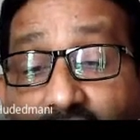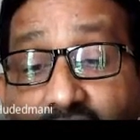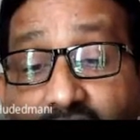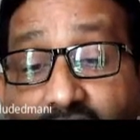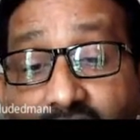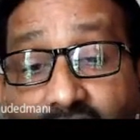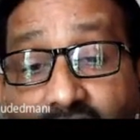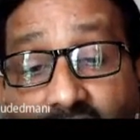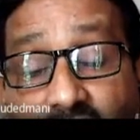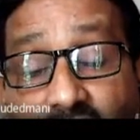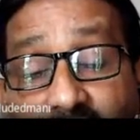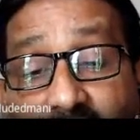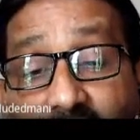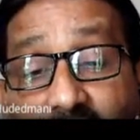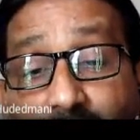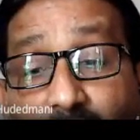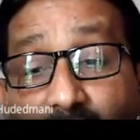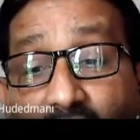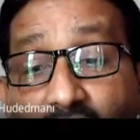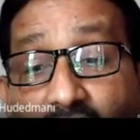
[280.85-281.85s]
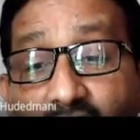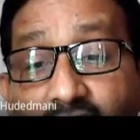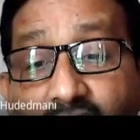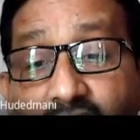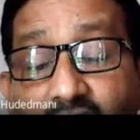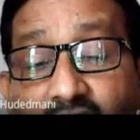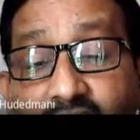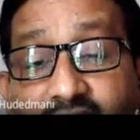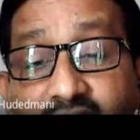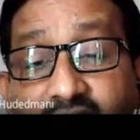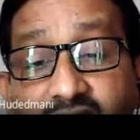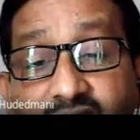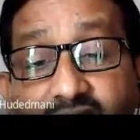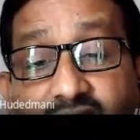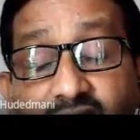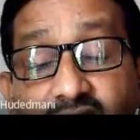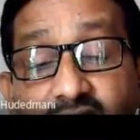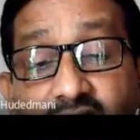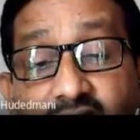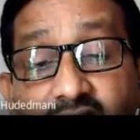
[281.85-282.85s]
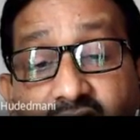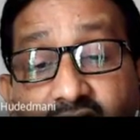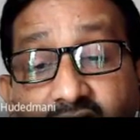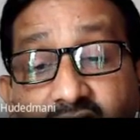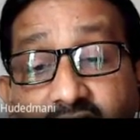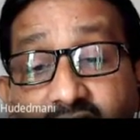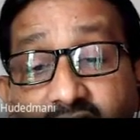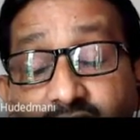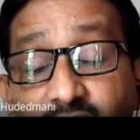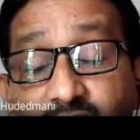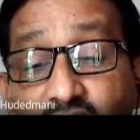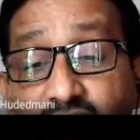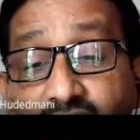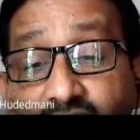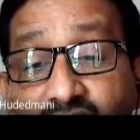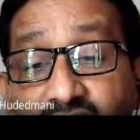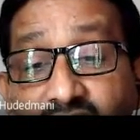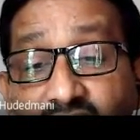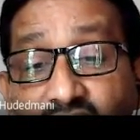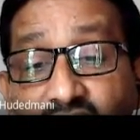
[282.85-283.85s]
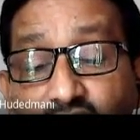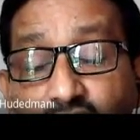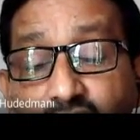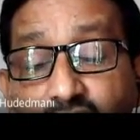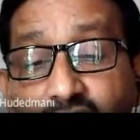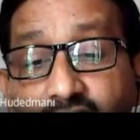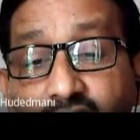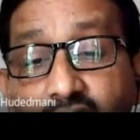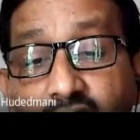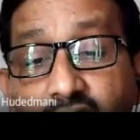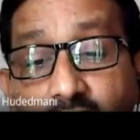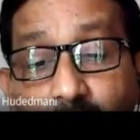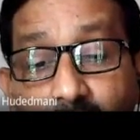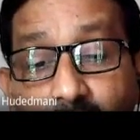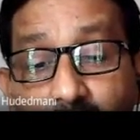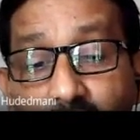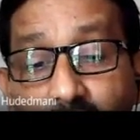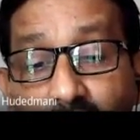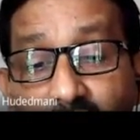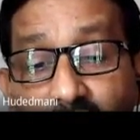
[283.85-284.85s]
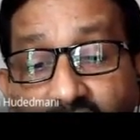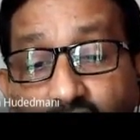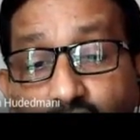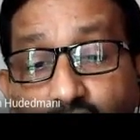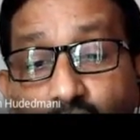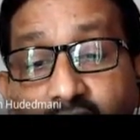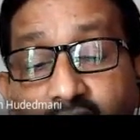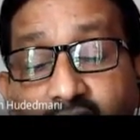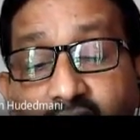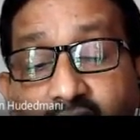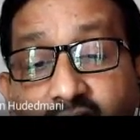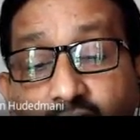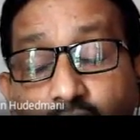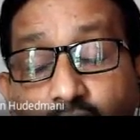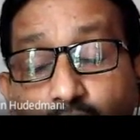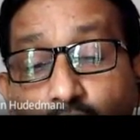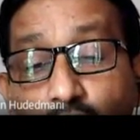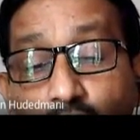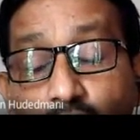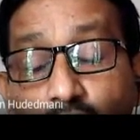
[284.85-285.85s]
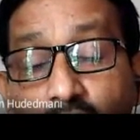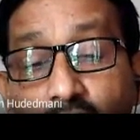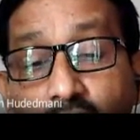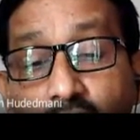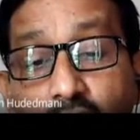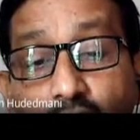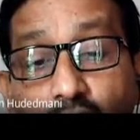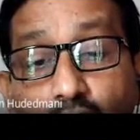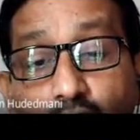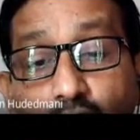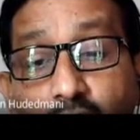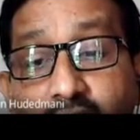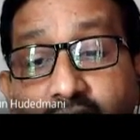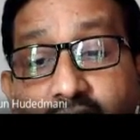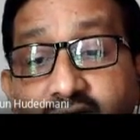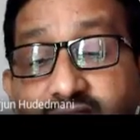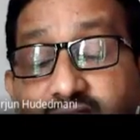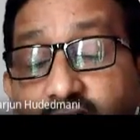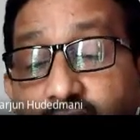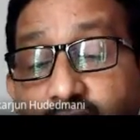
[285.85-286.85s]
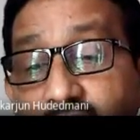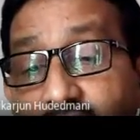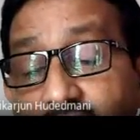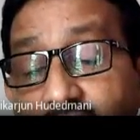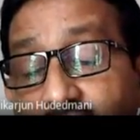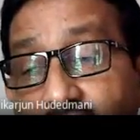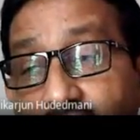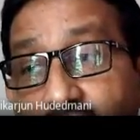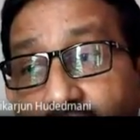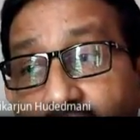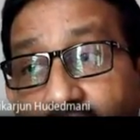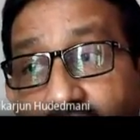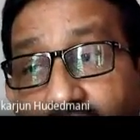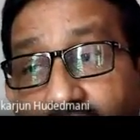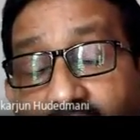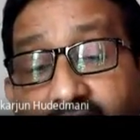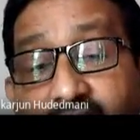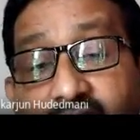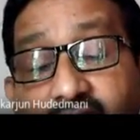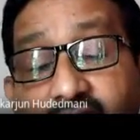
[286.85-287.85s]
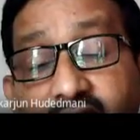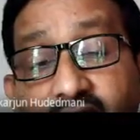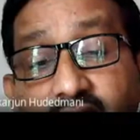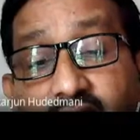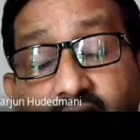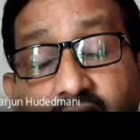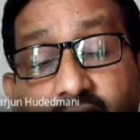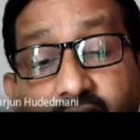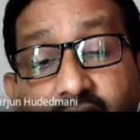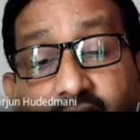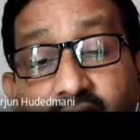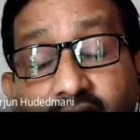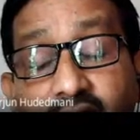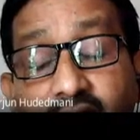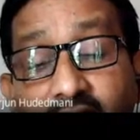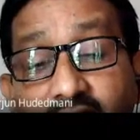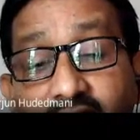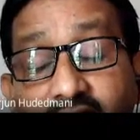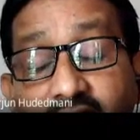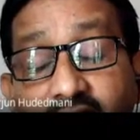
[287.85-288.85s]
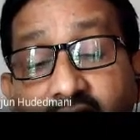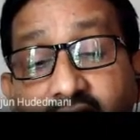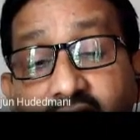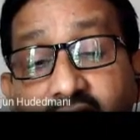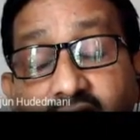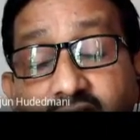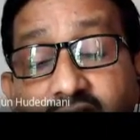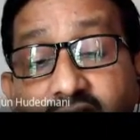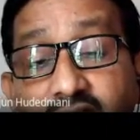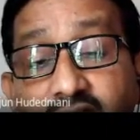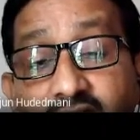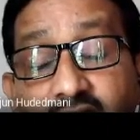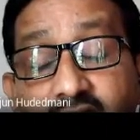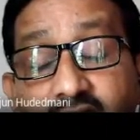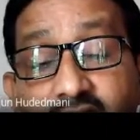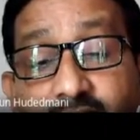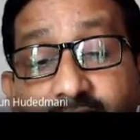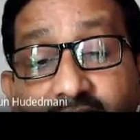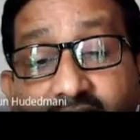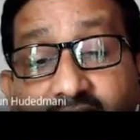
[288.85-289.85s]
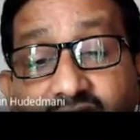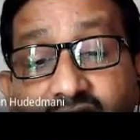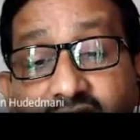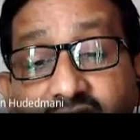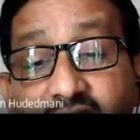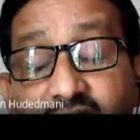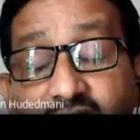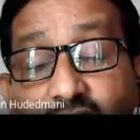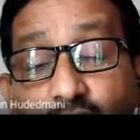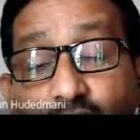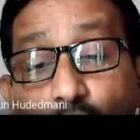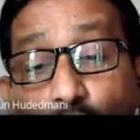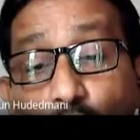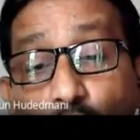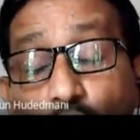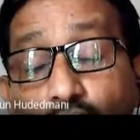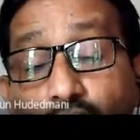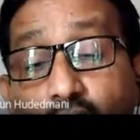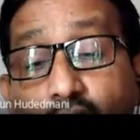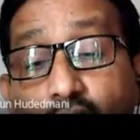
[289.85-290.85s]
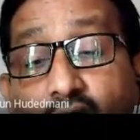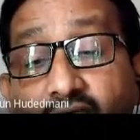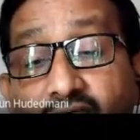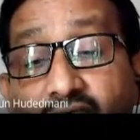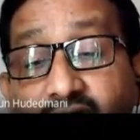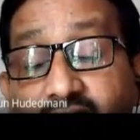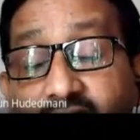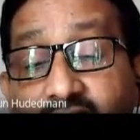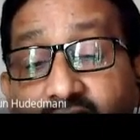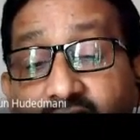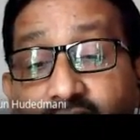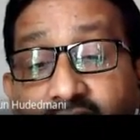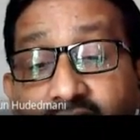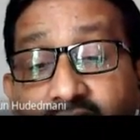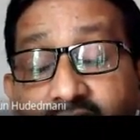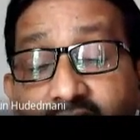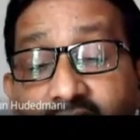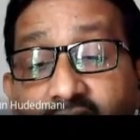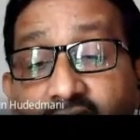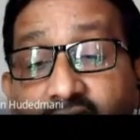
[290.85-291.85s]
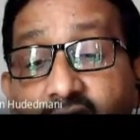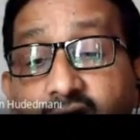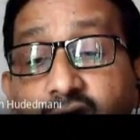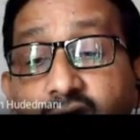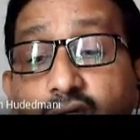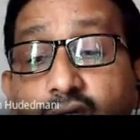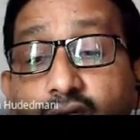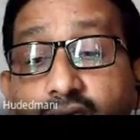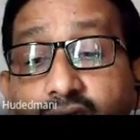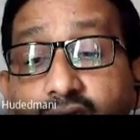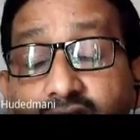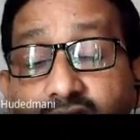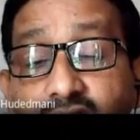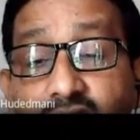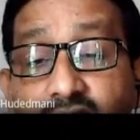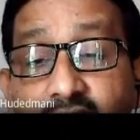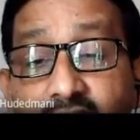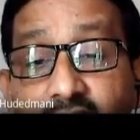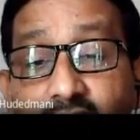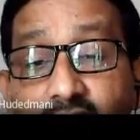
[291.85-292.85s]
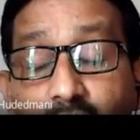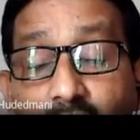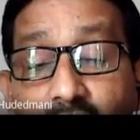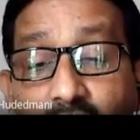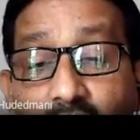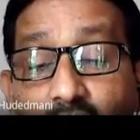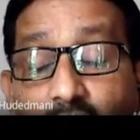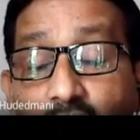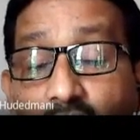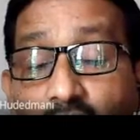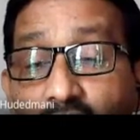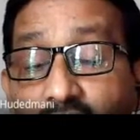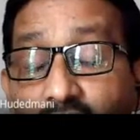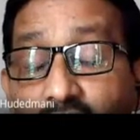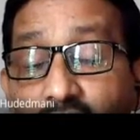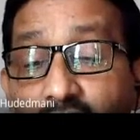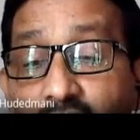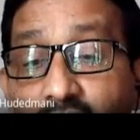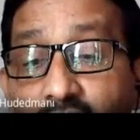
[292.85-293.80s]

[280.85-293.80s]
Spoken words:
A certain path having certain transmission section between bus 1 and 2, 2 and 7, 9 and 11, like that. Imagine a route of delivery to a certain megawatt.